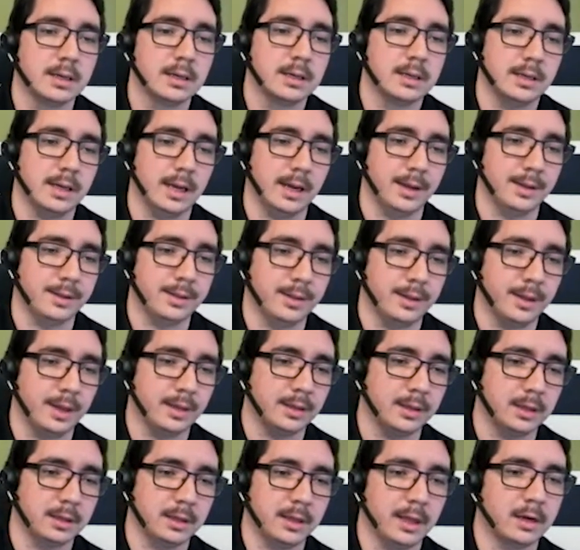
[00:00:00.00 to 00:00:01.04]
and then
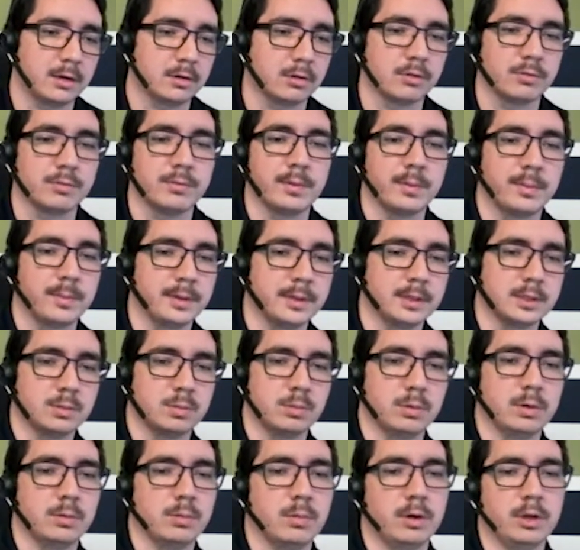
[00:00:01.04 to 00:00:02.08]
lateral movements
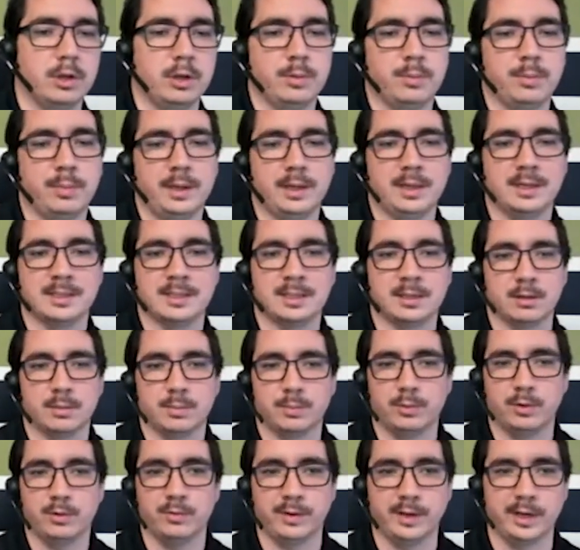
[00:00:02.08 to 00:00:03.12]
would what you'd be considered
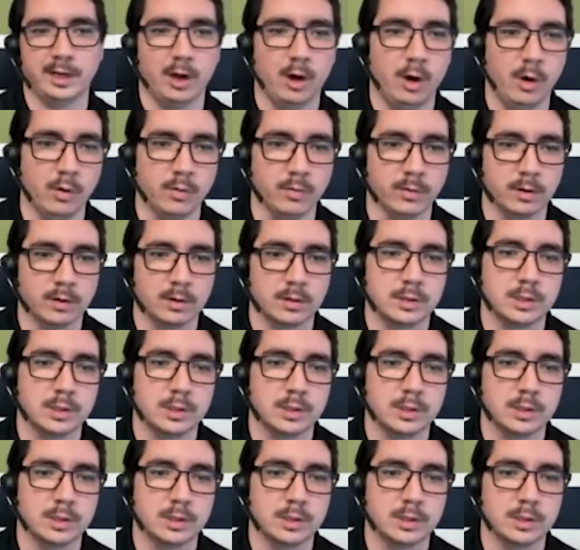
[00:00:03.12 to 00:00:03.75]
moving over.